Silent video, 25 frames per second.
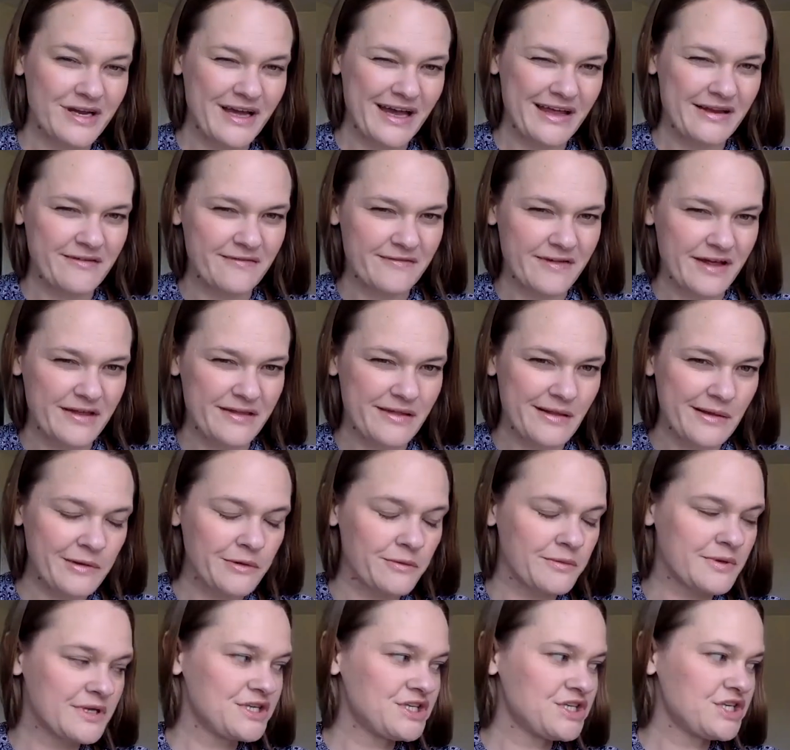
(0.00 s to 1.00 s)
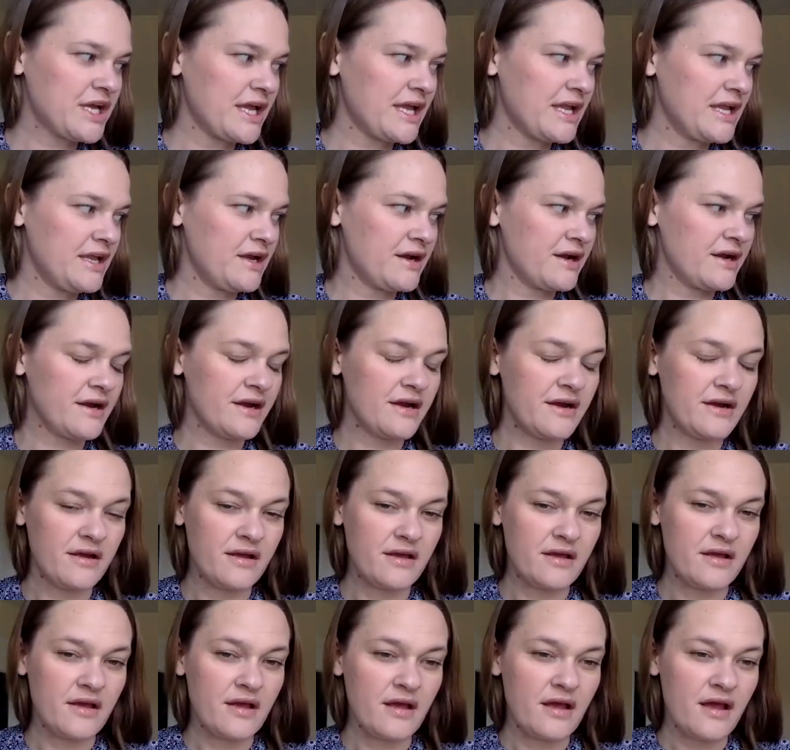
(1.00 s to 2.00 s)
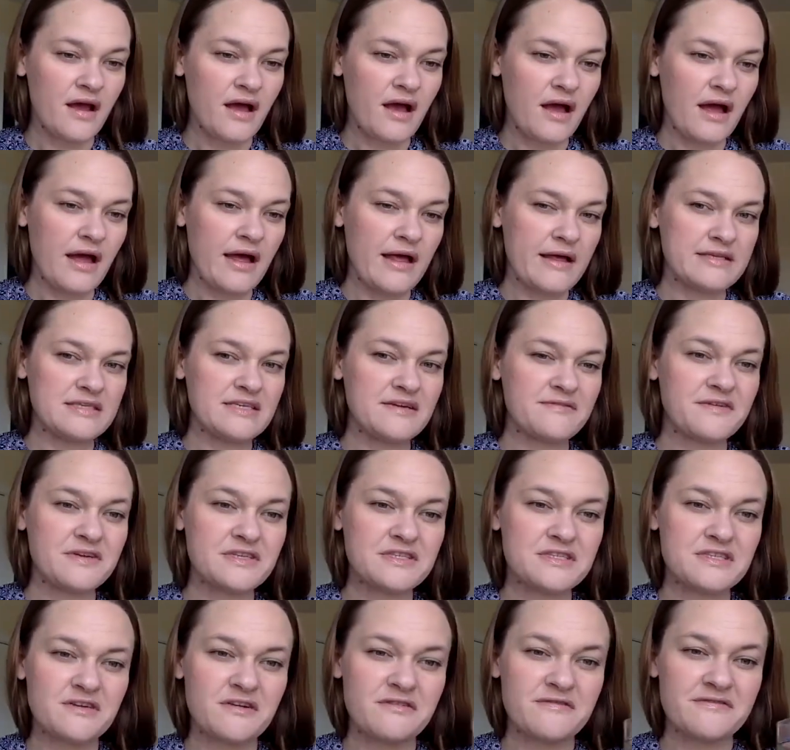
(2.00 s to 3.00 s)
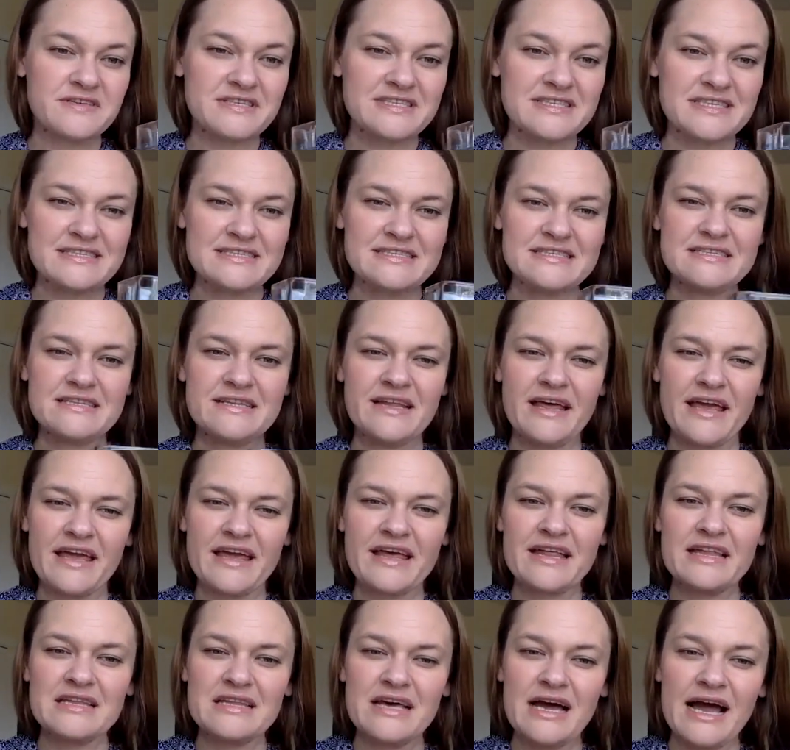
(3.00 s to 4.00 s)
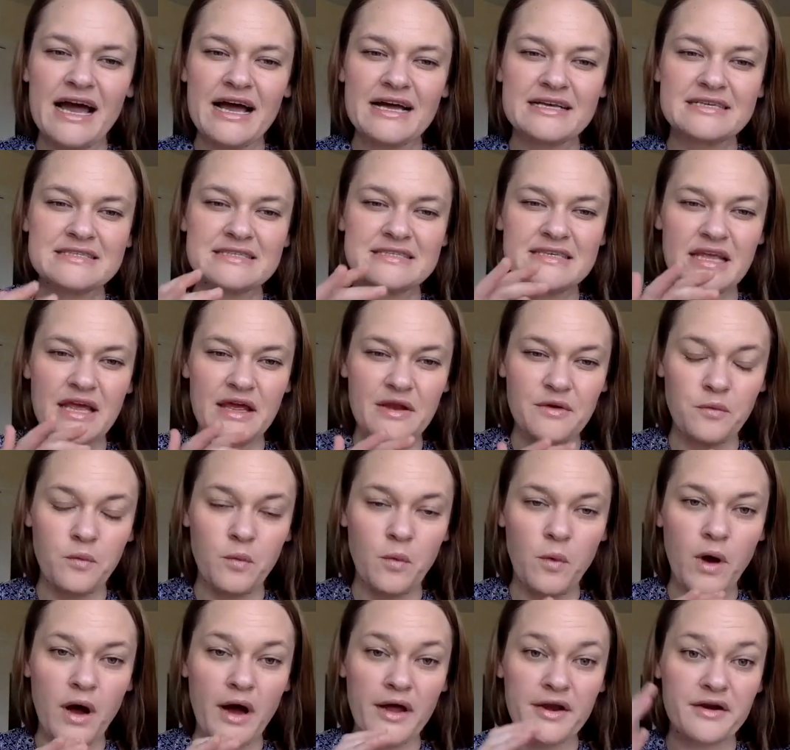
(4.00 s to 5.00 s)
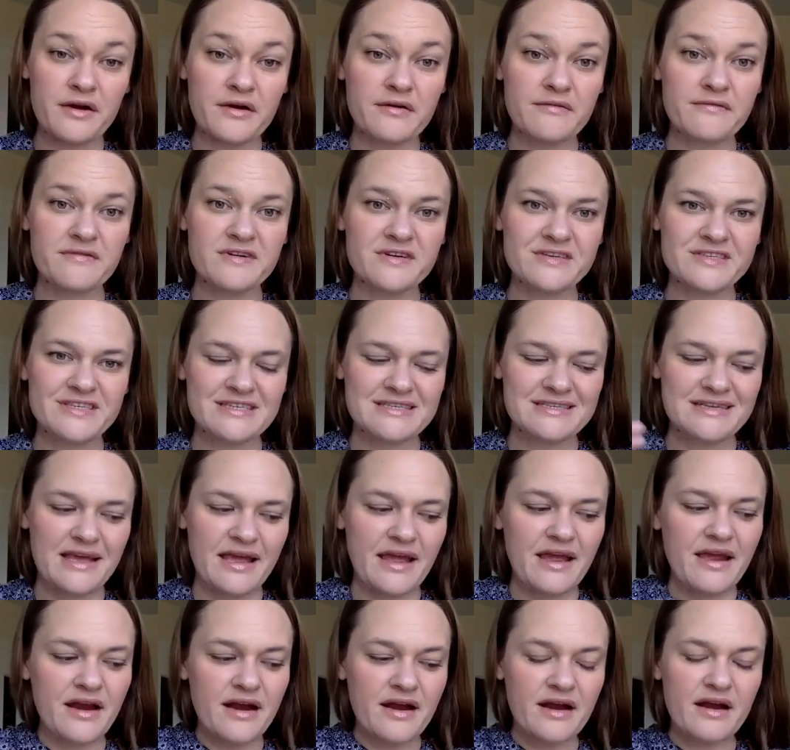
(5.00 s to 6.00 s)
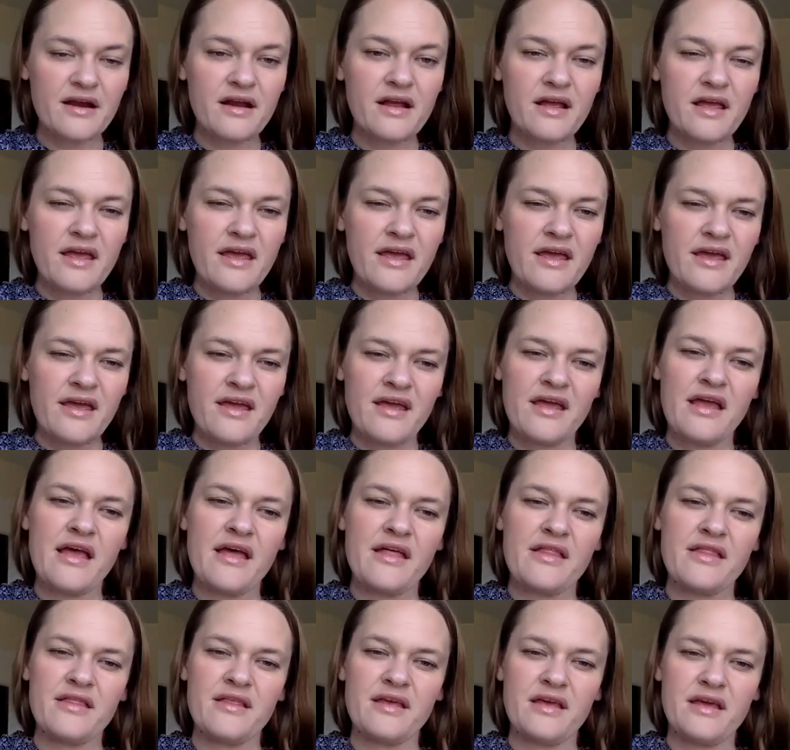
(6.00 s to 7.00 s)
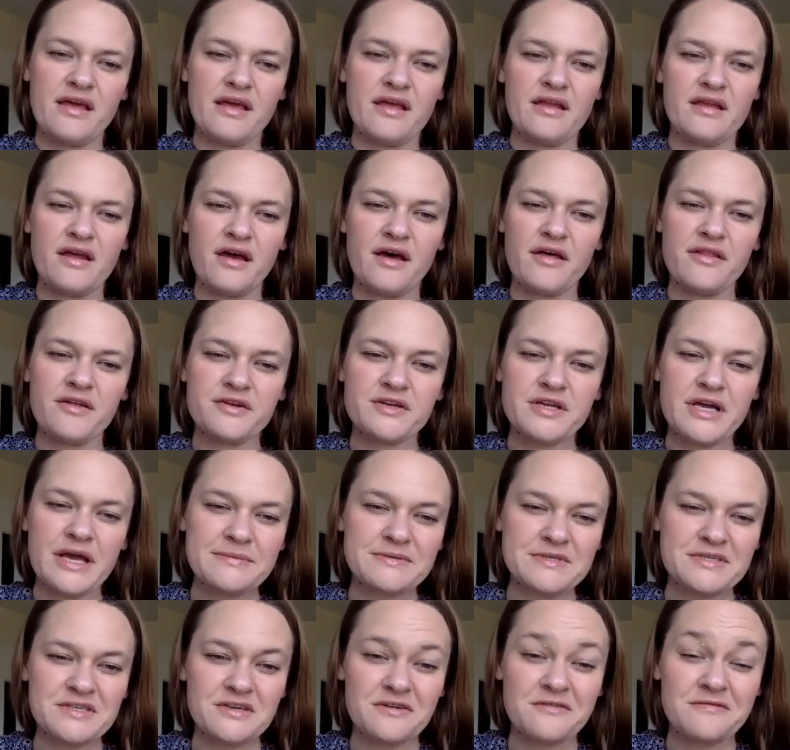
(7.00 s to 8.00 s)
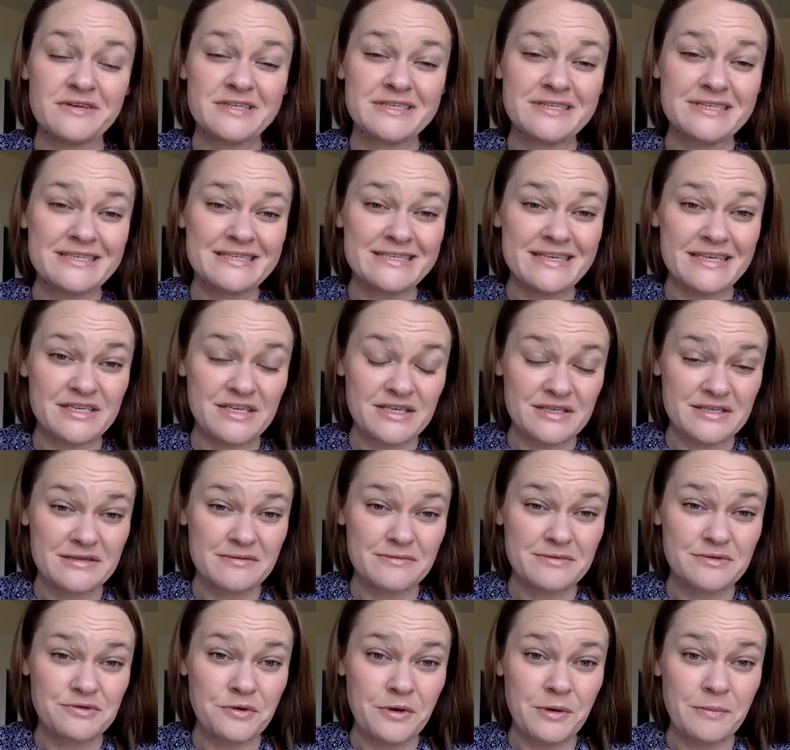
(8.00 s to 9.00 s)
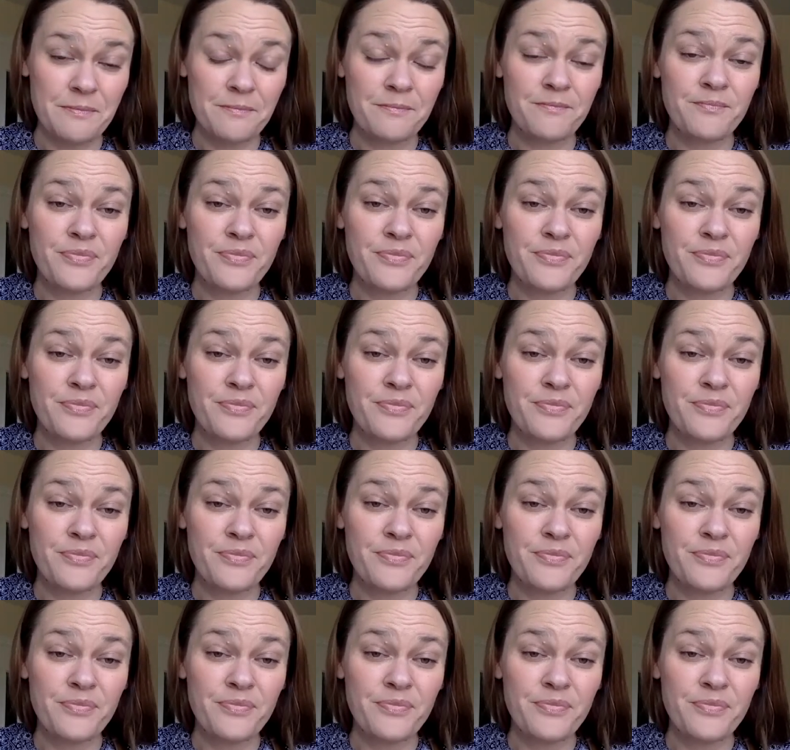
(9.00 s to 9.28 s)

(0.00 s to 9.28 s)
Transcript: kind of like the little bit shinier, different surfaces like glass and water versus air, and then other types of surfaces that just absorb.